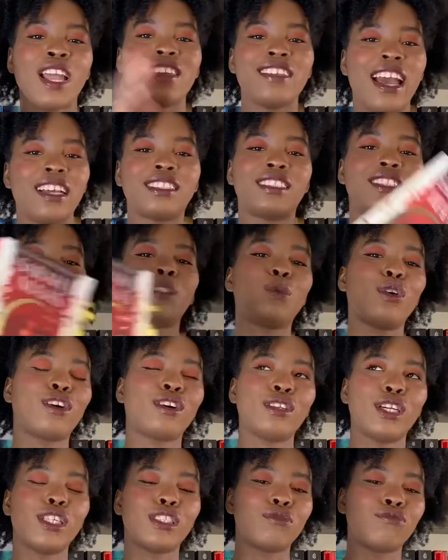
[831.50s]
this book
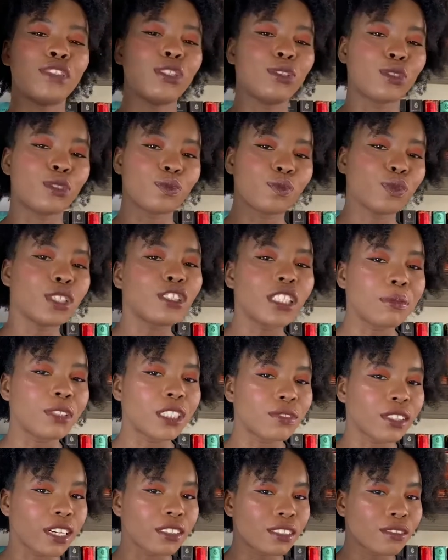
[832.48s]
is riddled with
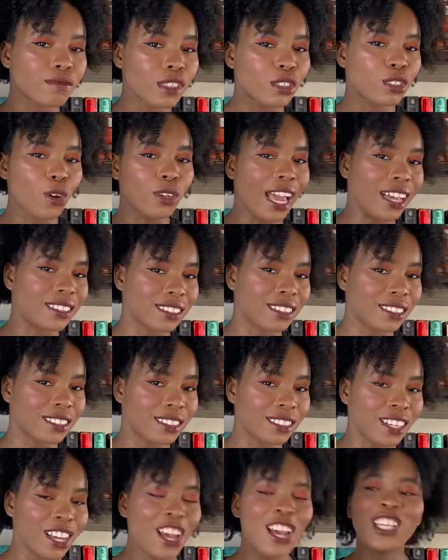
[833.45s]
shapeshifters. So
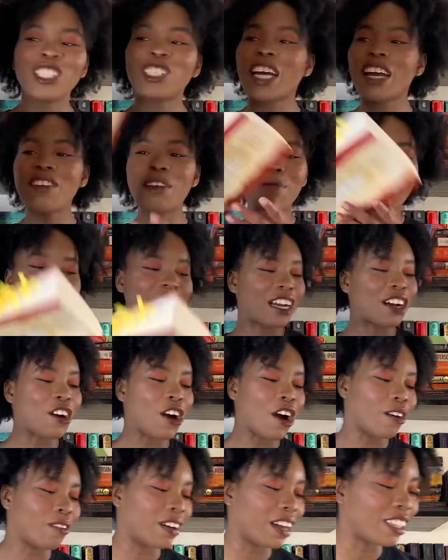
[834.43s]
yes. So I have a book that
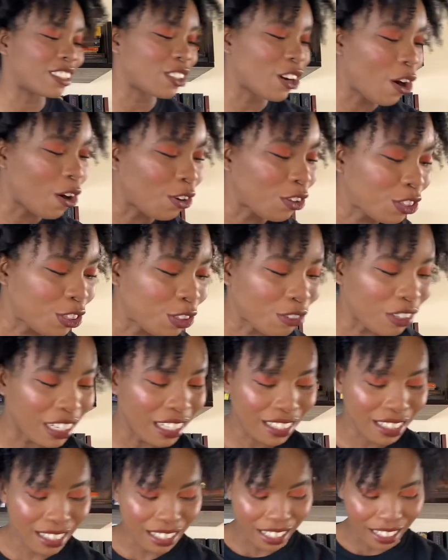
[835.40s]
covers all 3
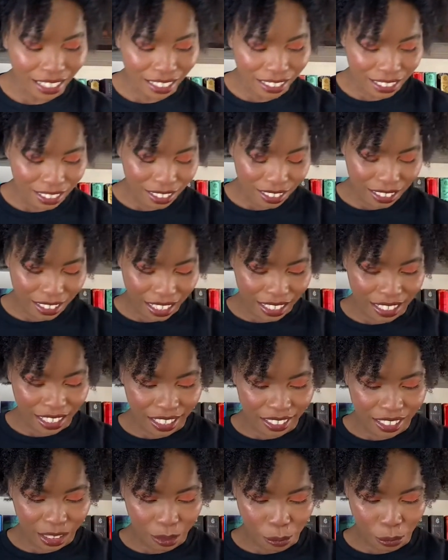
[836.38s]
things, and
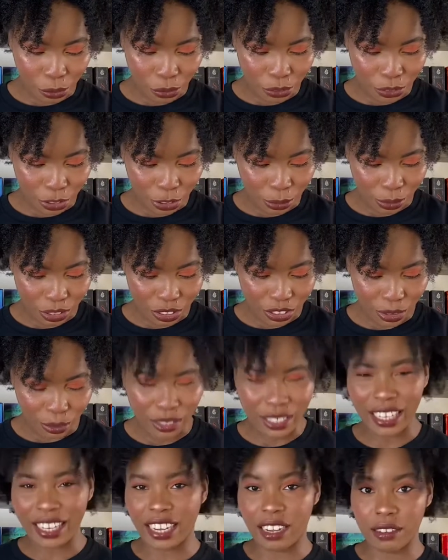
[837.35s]
that's the bonus question. What
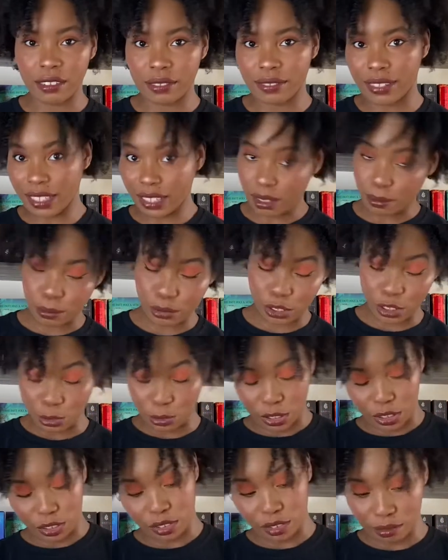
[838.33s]
do I get if I get a bonus
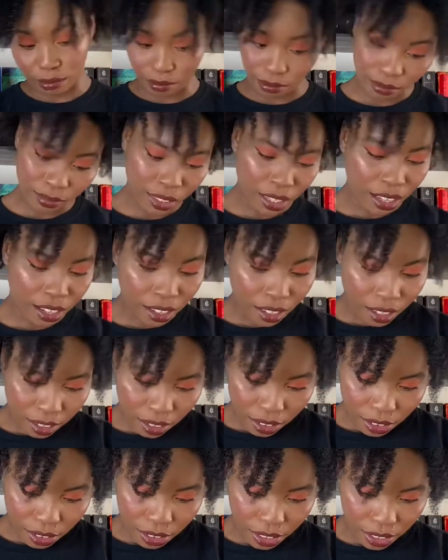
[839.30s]
question?
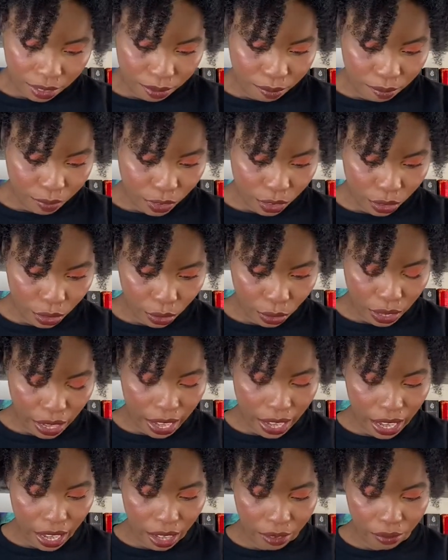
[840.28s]
Okay, so I
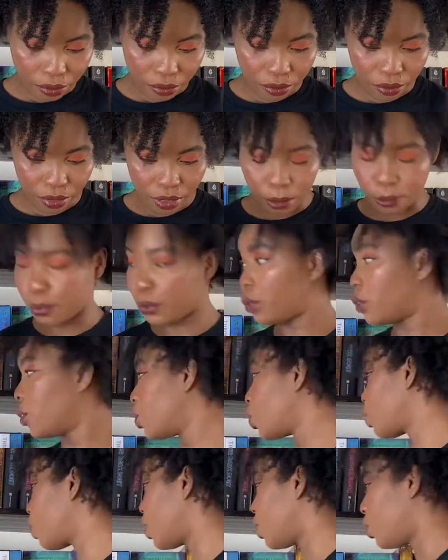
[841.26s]
have the
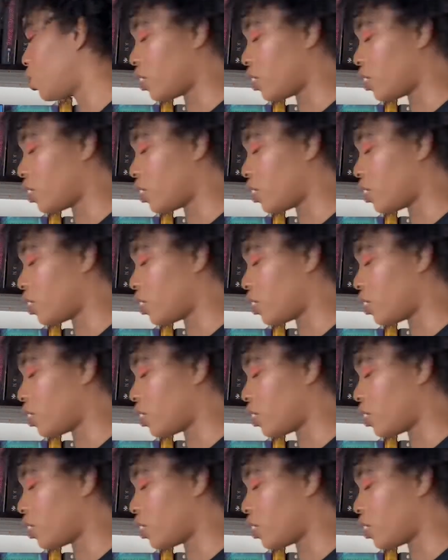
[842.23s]
bonus question